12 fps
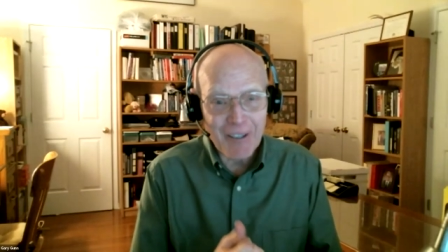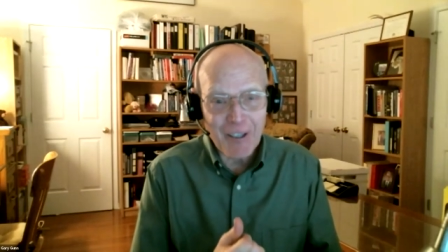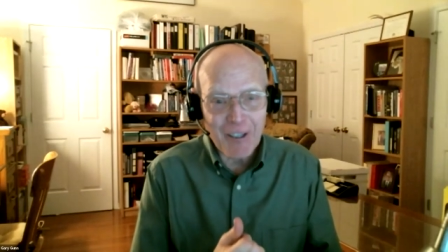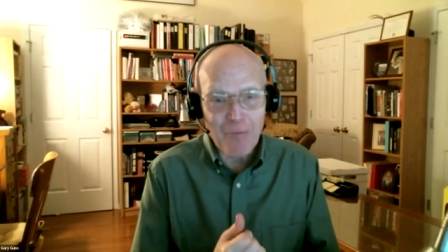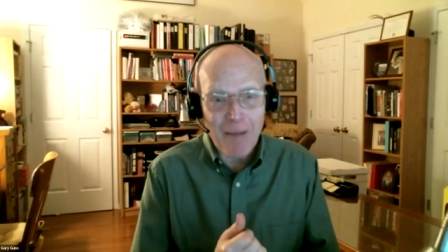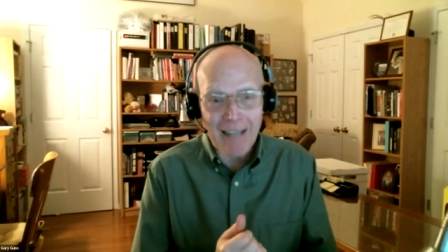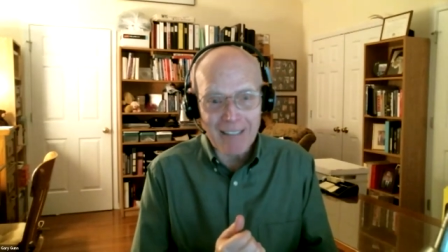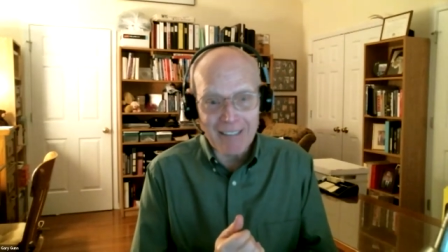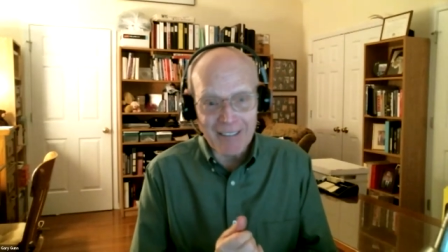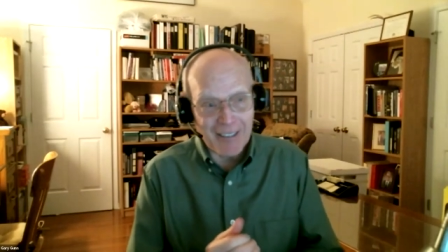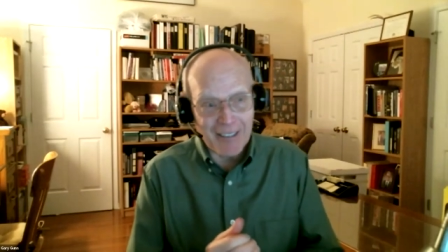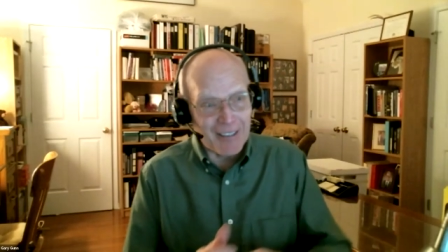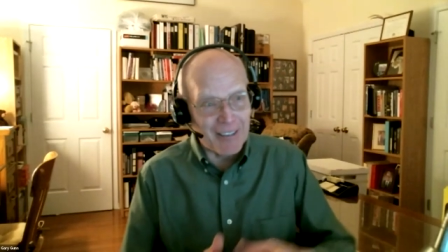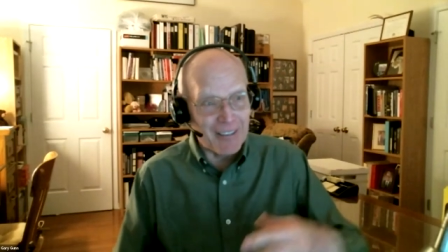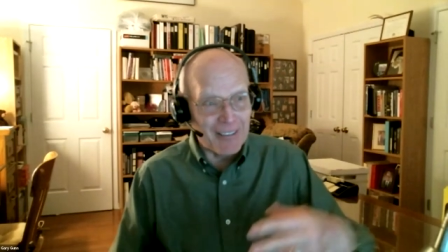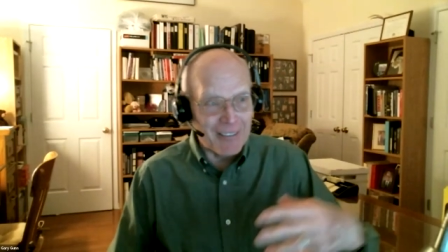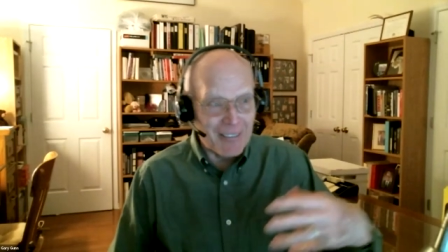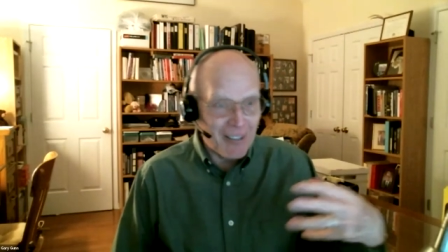We go back to
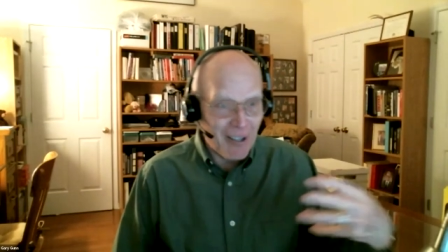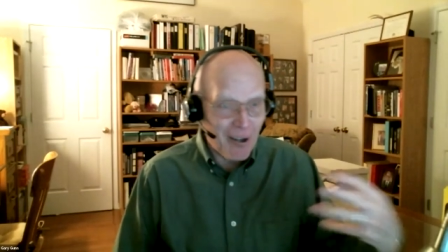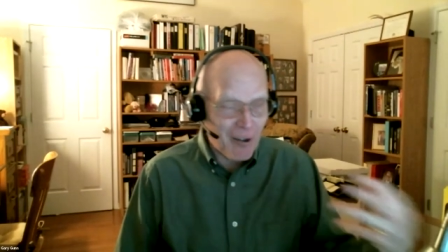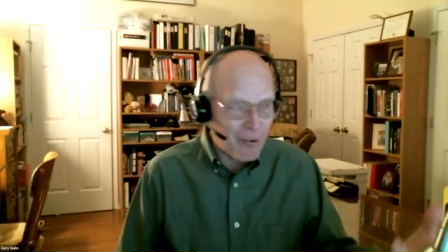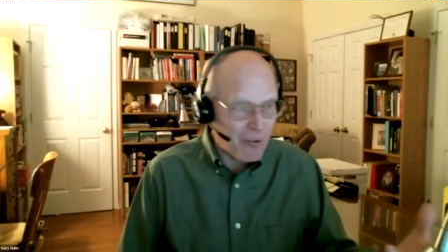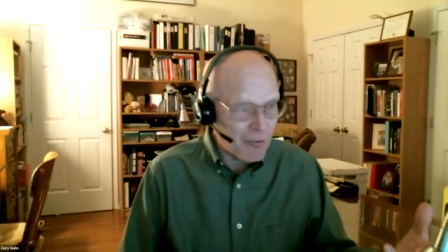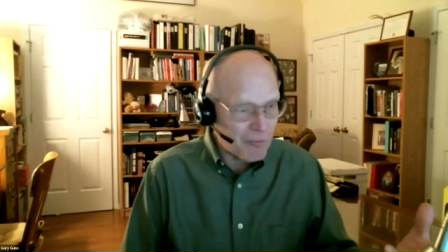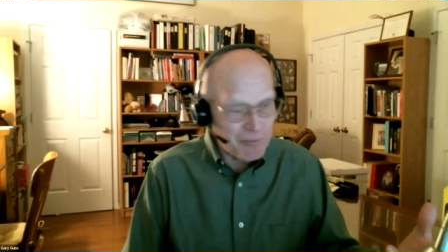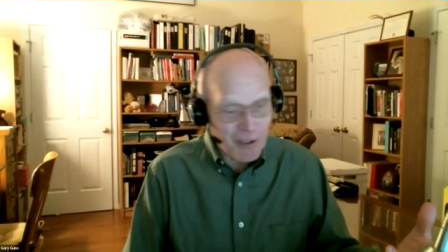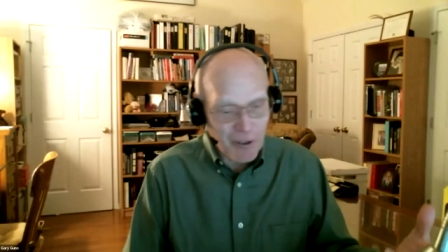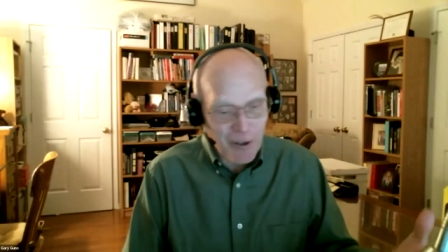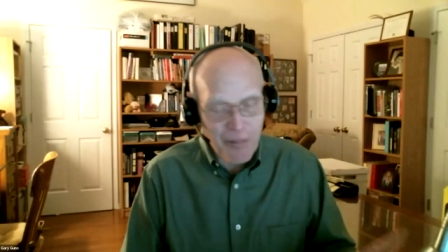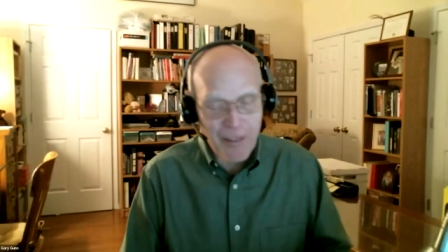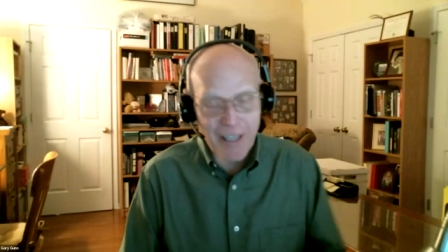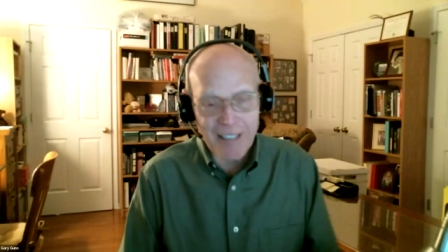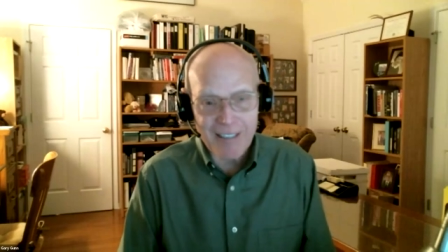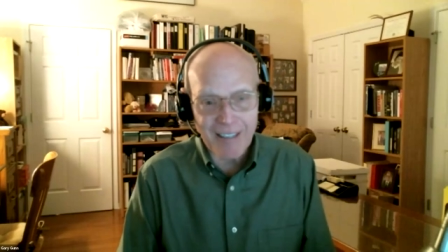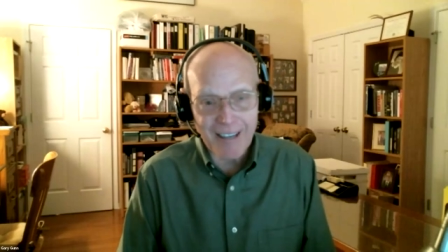the, doing
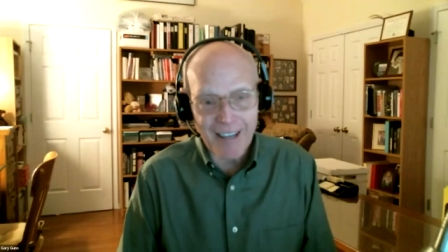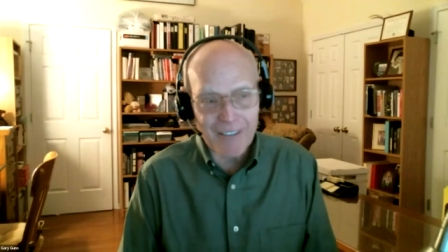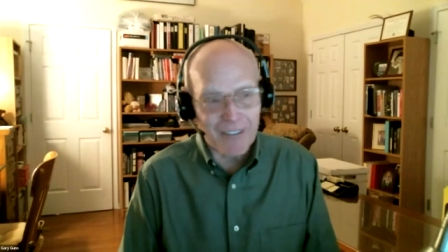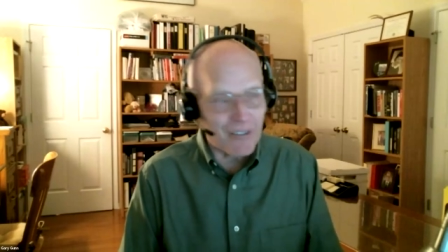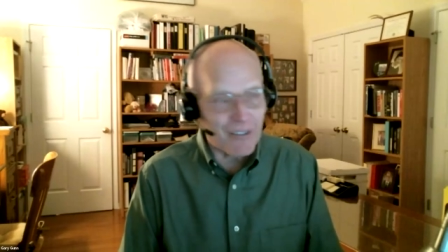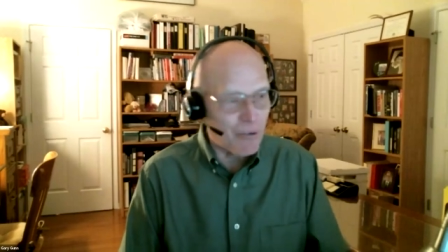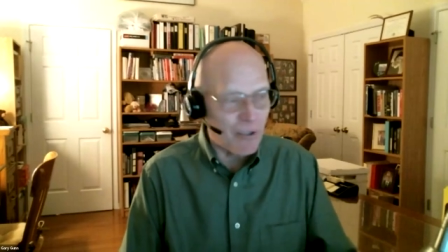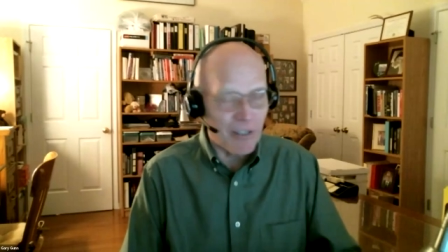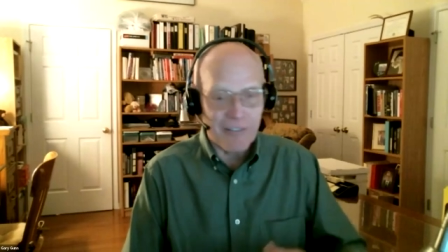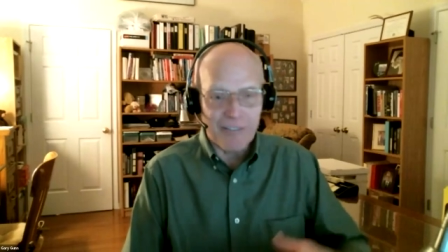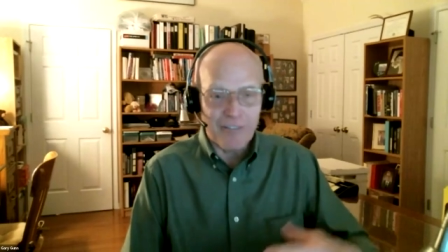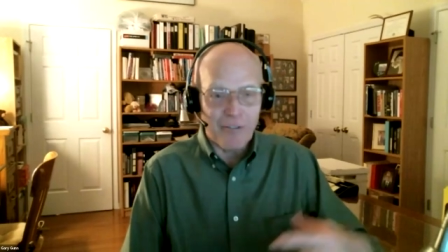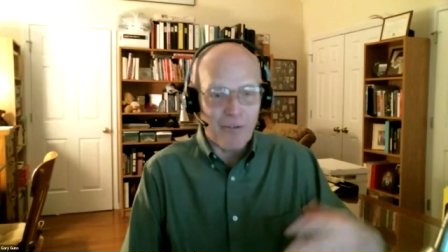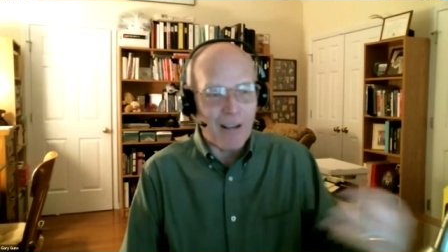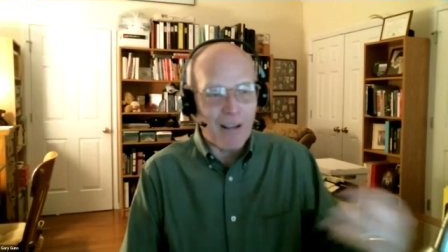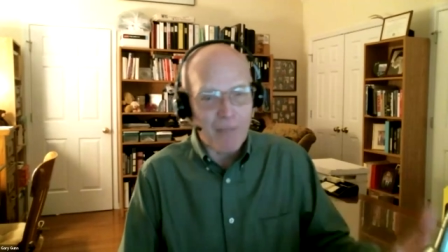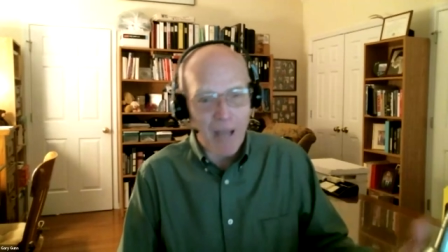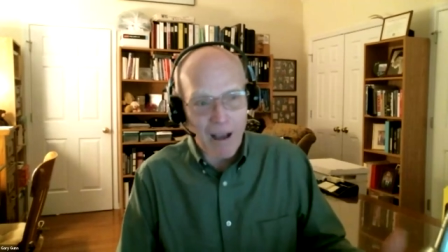things together with
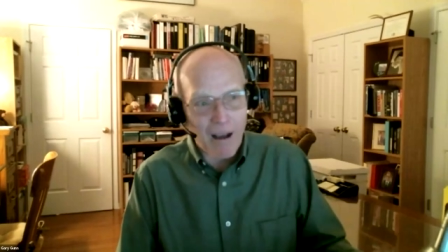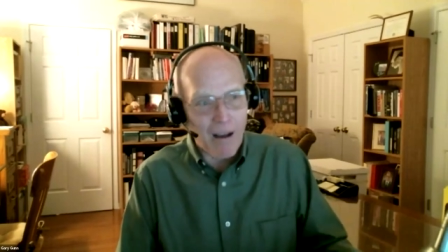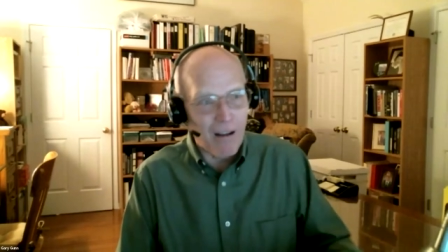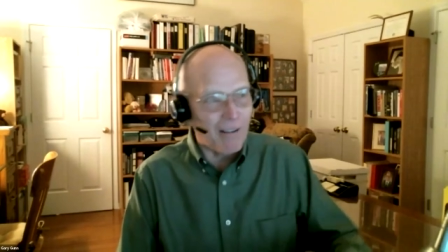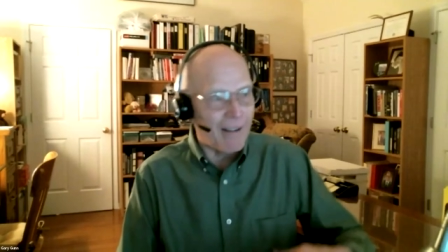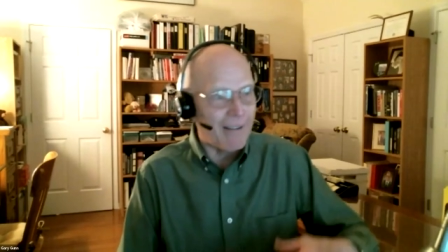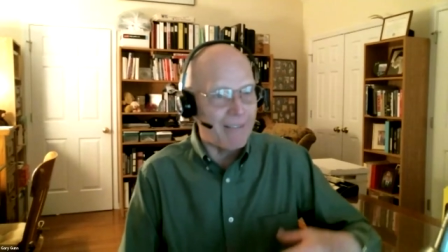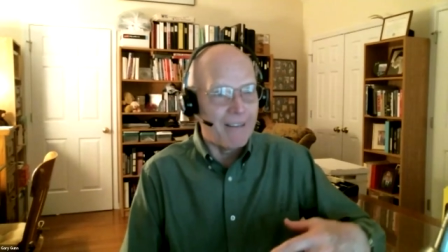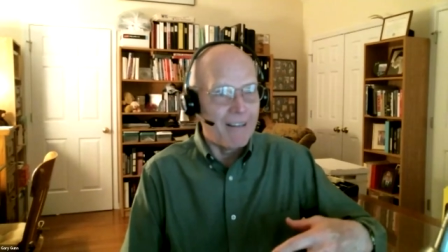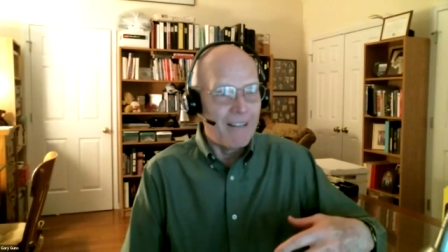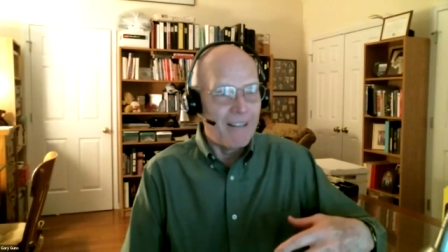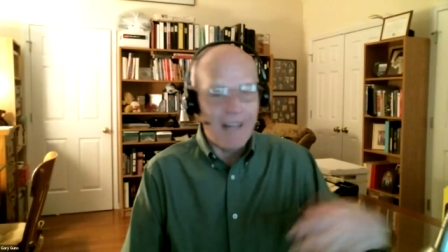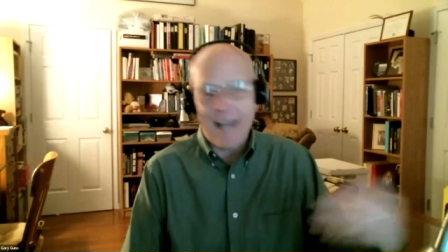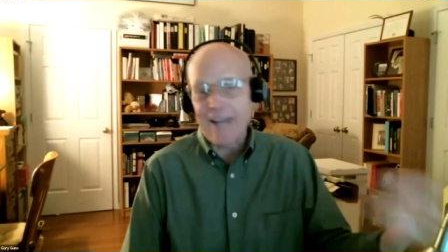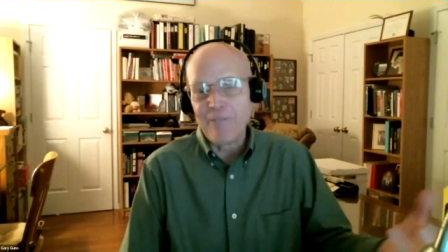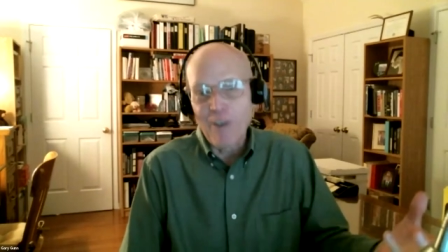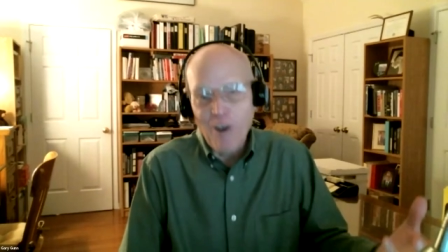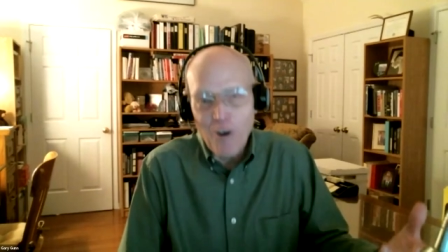direct mail and
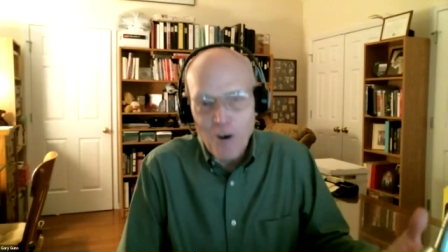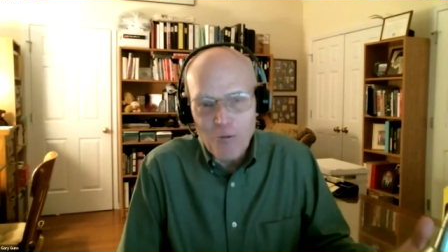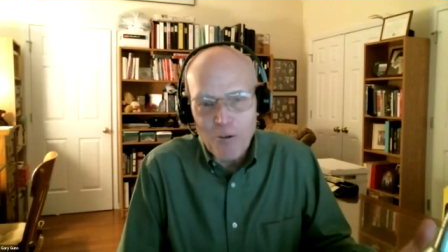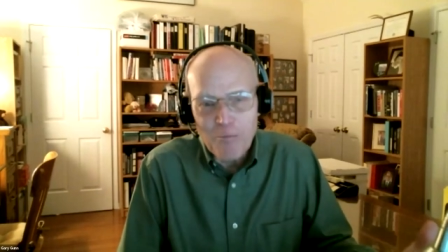Advo.